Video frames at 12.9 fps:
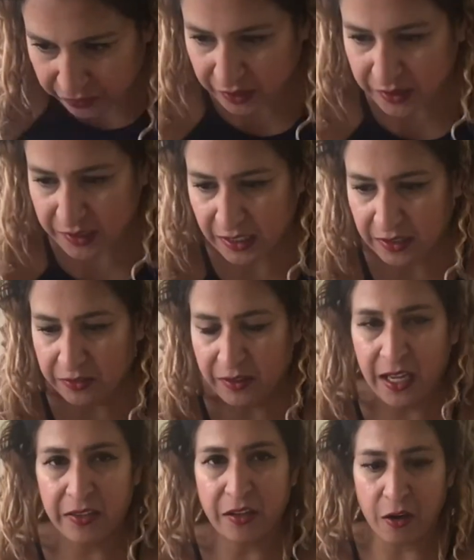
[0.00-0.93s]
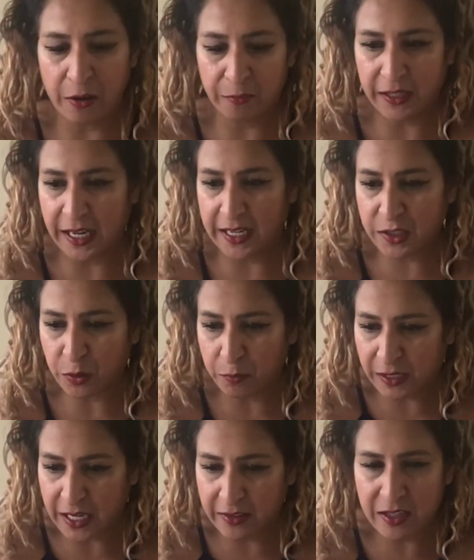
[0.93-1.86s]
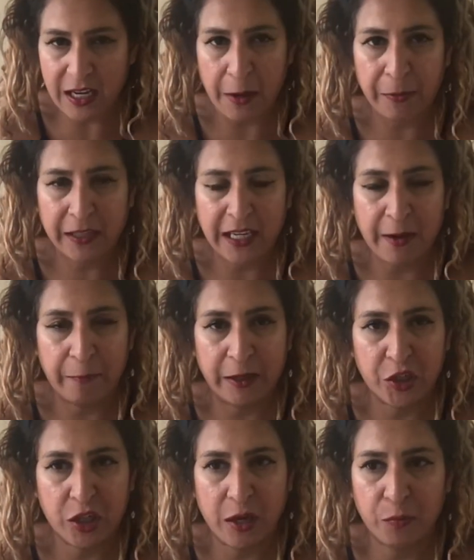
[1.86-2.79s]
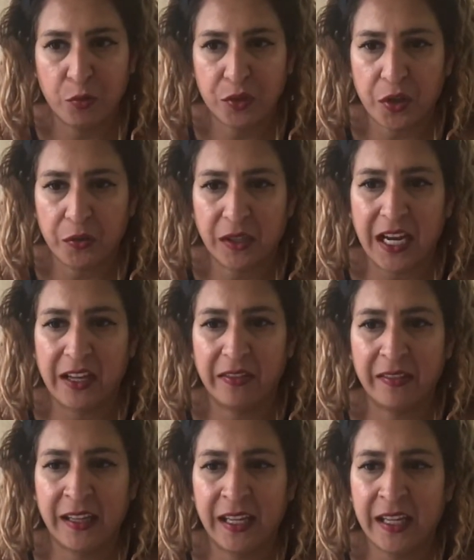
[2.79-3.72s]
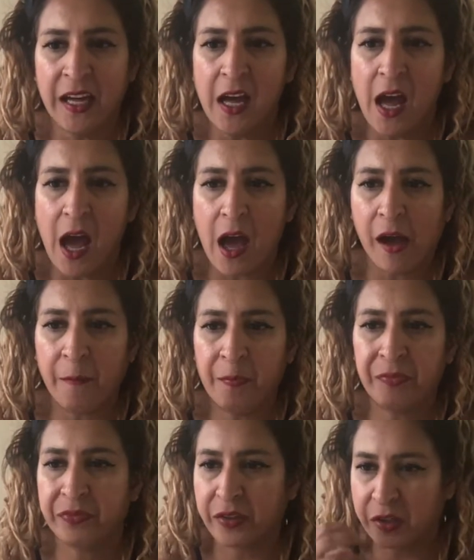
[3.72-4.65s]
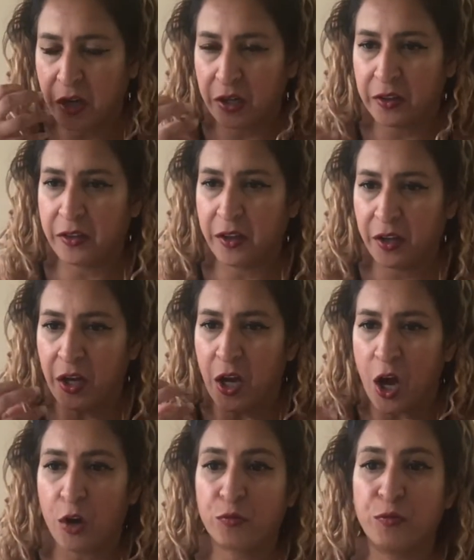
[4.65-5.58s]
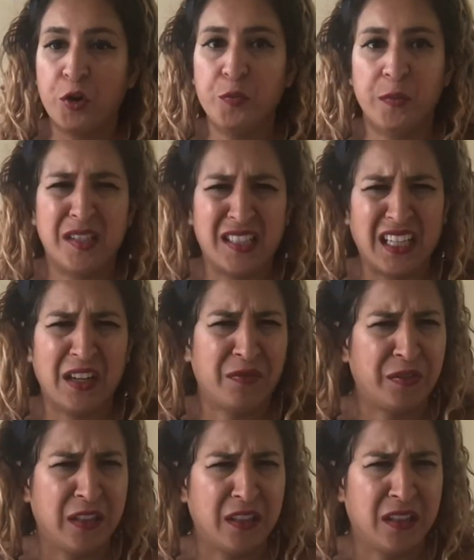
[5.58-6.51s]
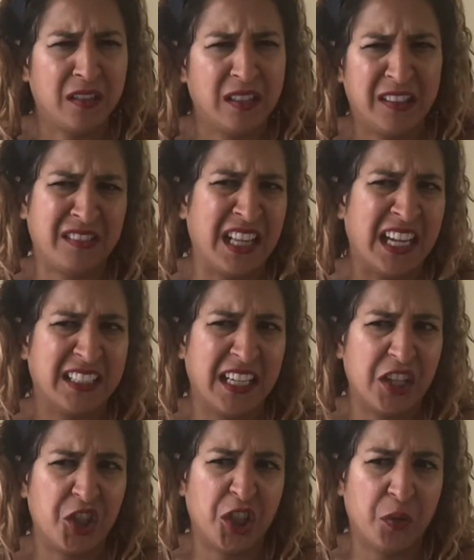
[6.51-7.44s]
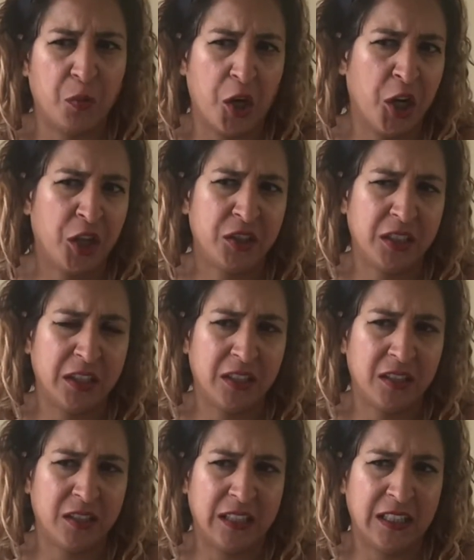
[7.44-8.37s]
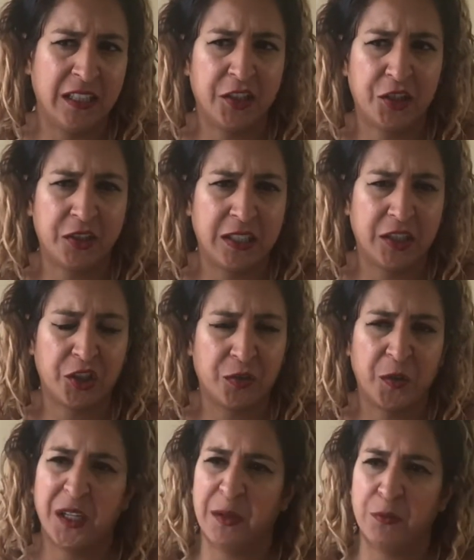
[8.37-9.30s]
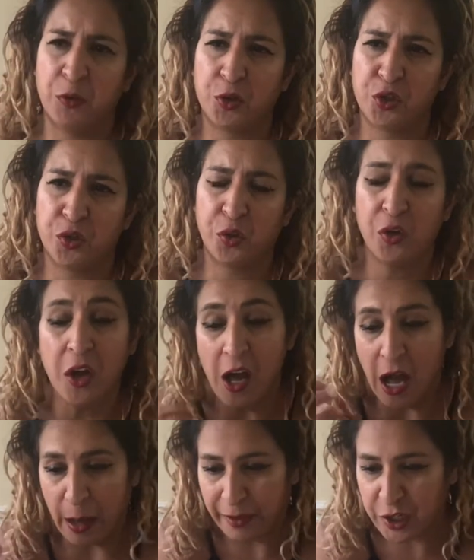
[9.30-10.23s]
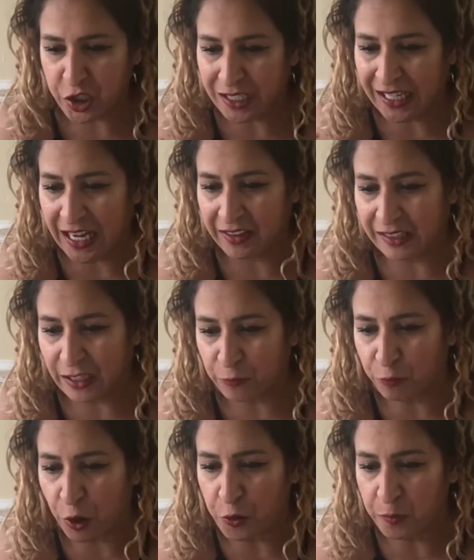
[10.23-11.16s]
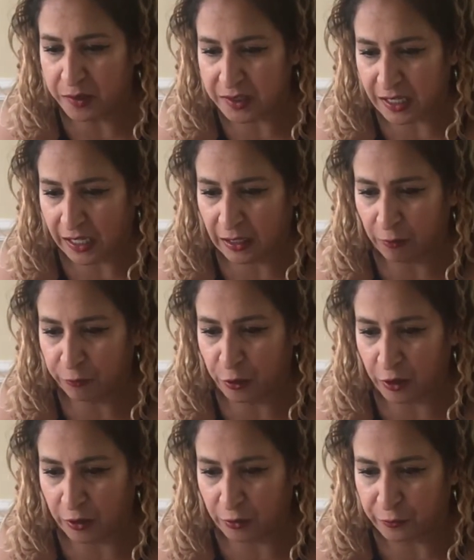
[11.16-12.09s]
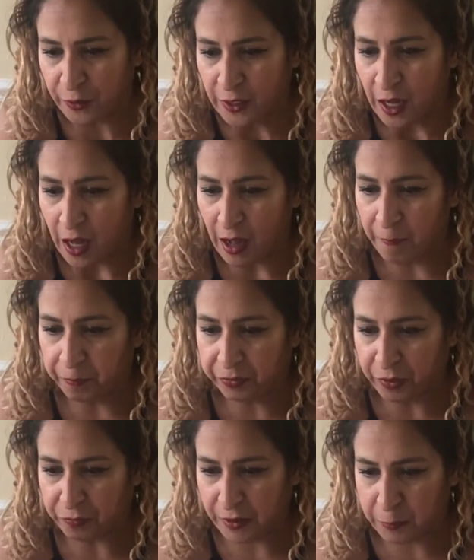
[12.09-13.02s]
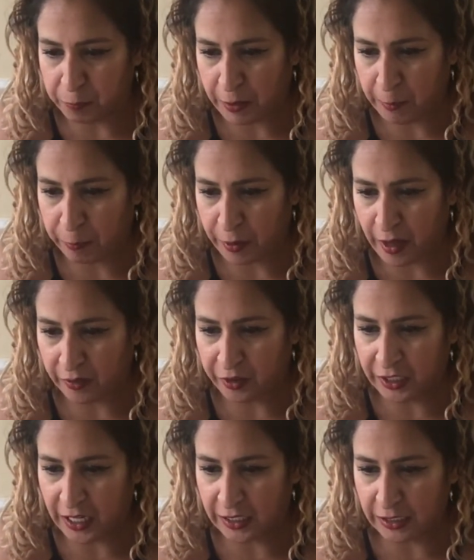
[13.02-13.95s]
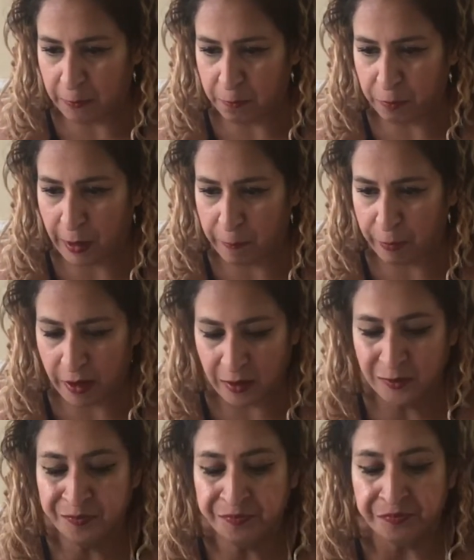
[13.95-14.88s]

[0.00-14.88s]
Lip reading: that's in there that I'm getting. So I'm getting the Napa cabbage, and I'm also getting the kind of the aromacy, if that's actually a word in the English dictionary, I'm not sure. I'm actually getting the aromacy of kind of the red pepper, the cayenne pepper,